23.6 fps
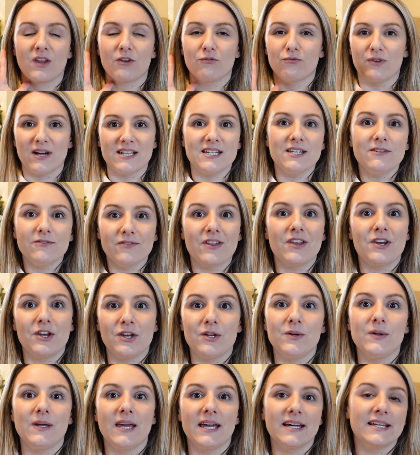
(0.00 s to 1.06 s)
ready for the
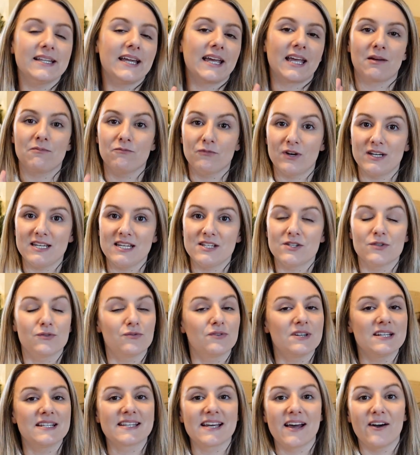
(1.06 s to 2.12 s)
new year, like I'm ready to
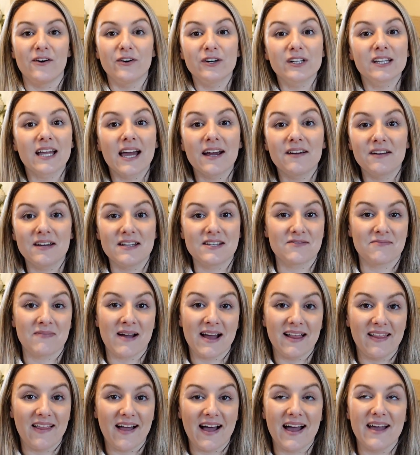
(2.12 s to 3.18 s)
reset all areas of
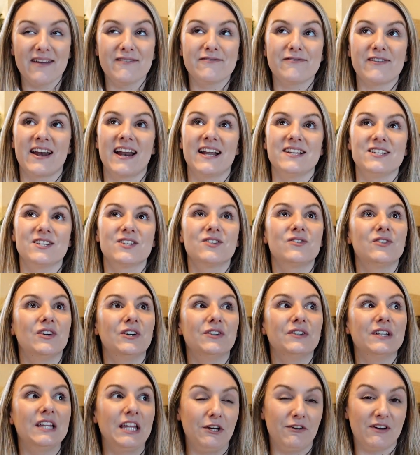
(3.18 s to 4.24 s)
my life, and I just feel
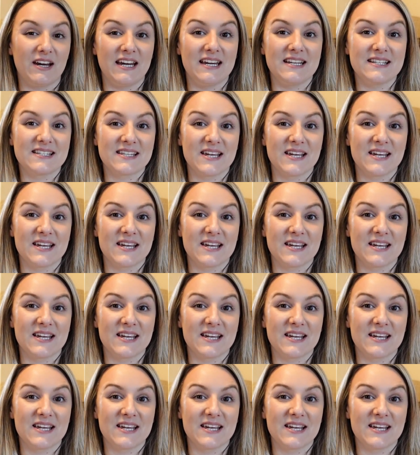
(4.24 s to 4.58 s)
really great.